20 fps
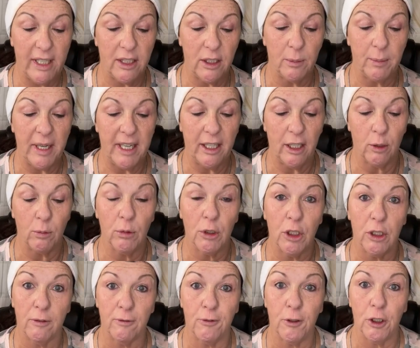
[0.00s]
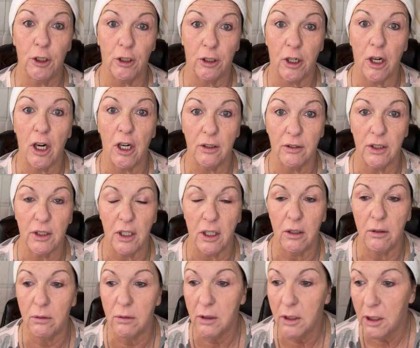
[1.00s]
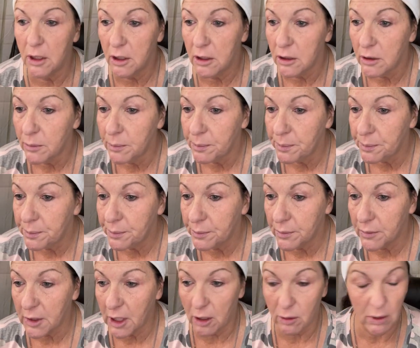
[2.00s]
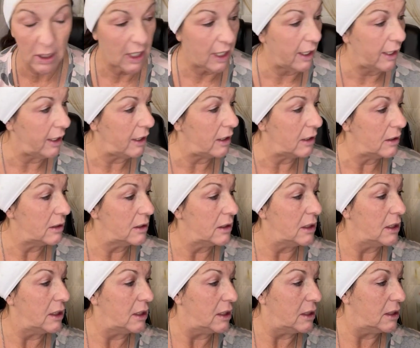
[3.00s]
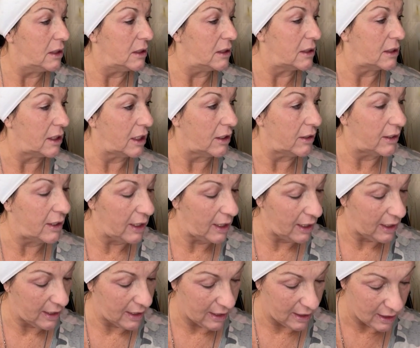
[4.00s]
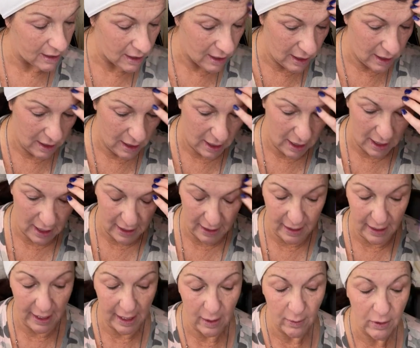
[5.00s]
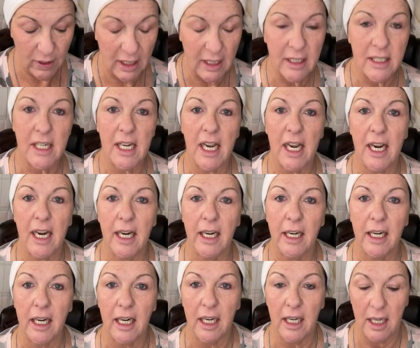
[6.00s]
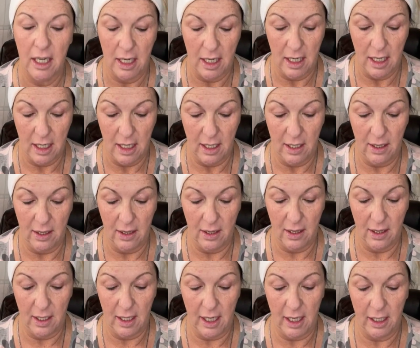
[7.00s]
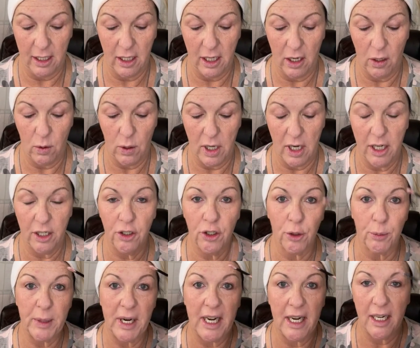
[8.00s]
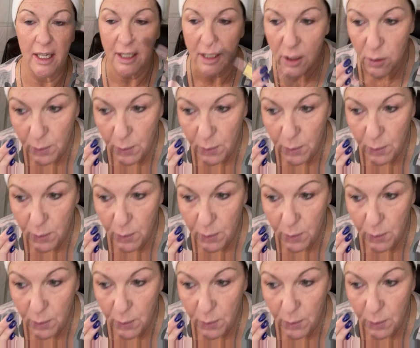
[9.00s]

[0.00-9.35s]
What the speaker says: to make them look fuller also. Okay, so then I think I'm going to take and go under my eyes